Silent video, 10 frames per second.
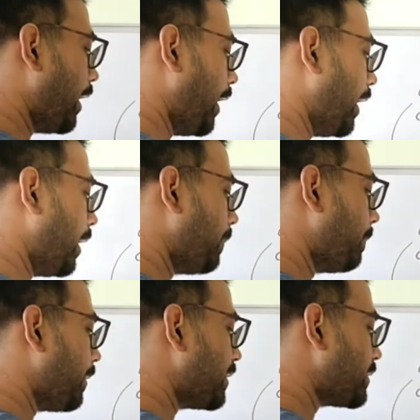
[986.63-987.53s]

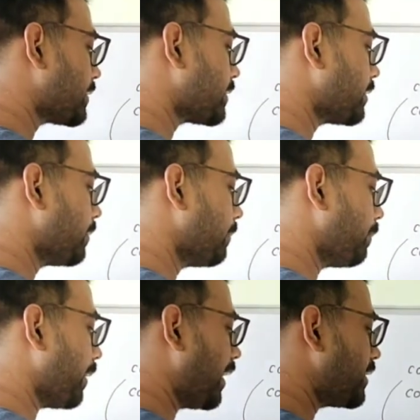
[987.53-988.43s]
A plus
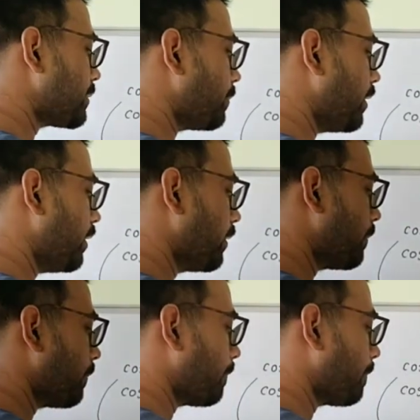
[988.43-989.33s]
minus B
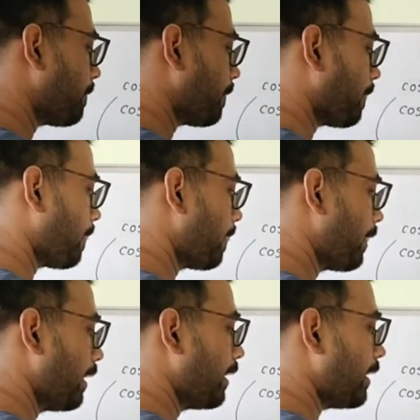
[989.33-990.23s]

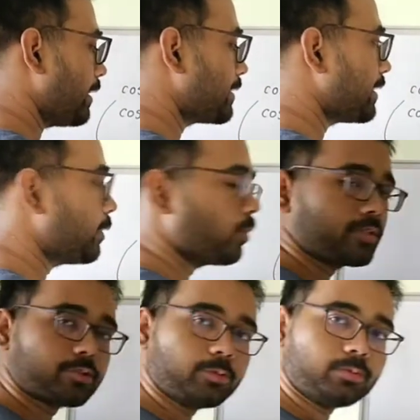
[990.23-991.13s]
is
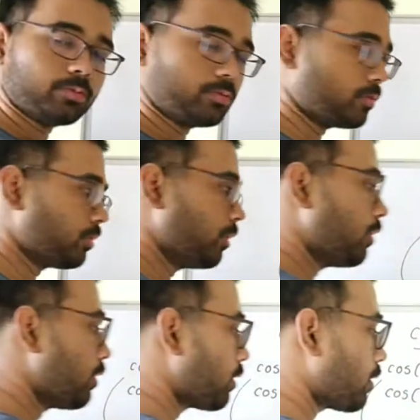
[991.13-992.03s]
equals to
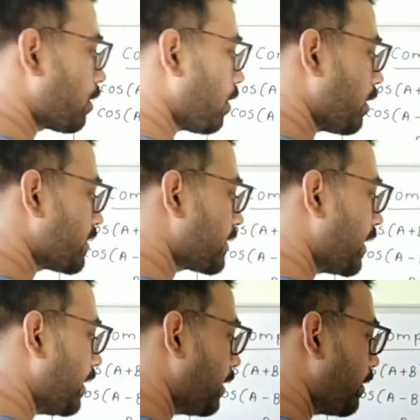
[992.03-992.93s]
cos
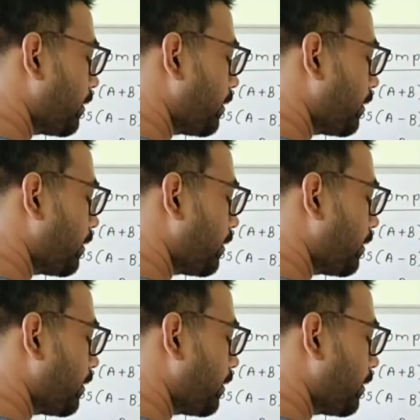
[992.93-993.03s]
A